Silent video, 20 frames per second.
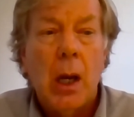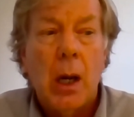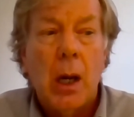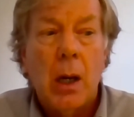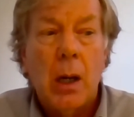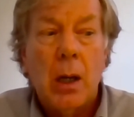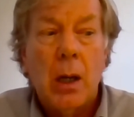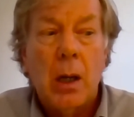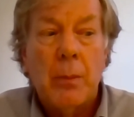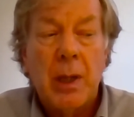
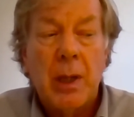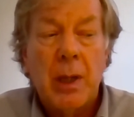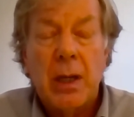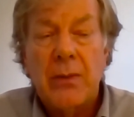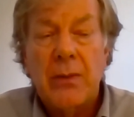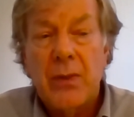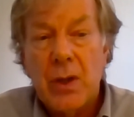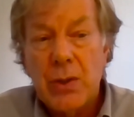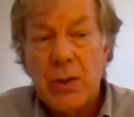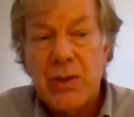And
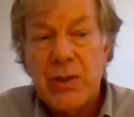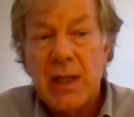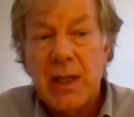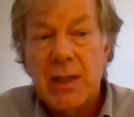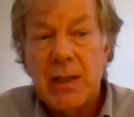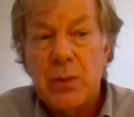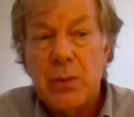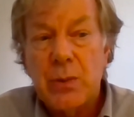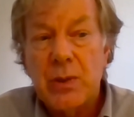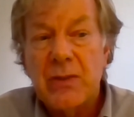in those
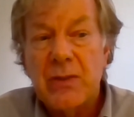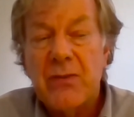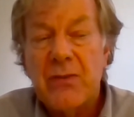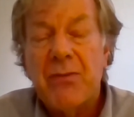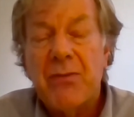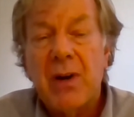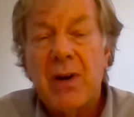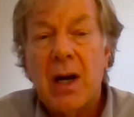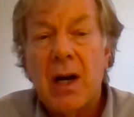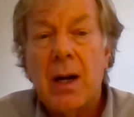days it was
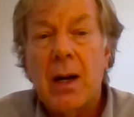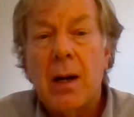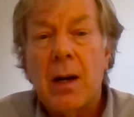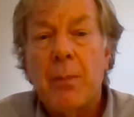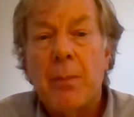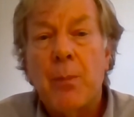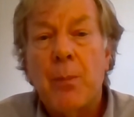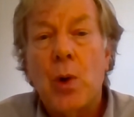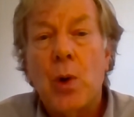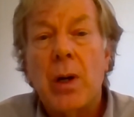
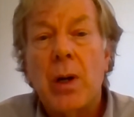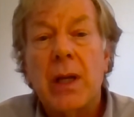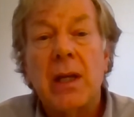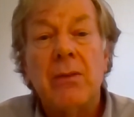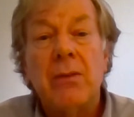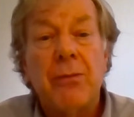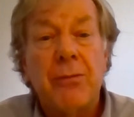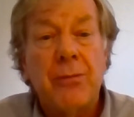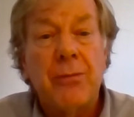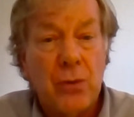far more
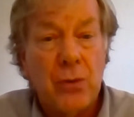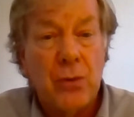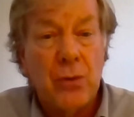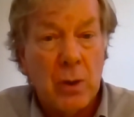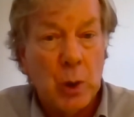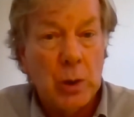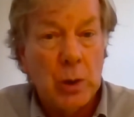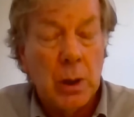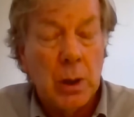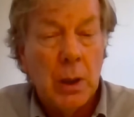
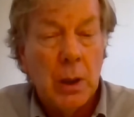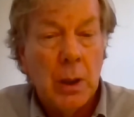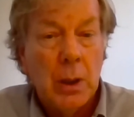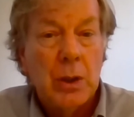informal.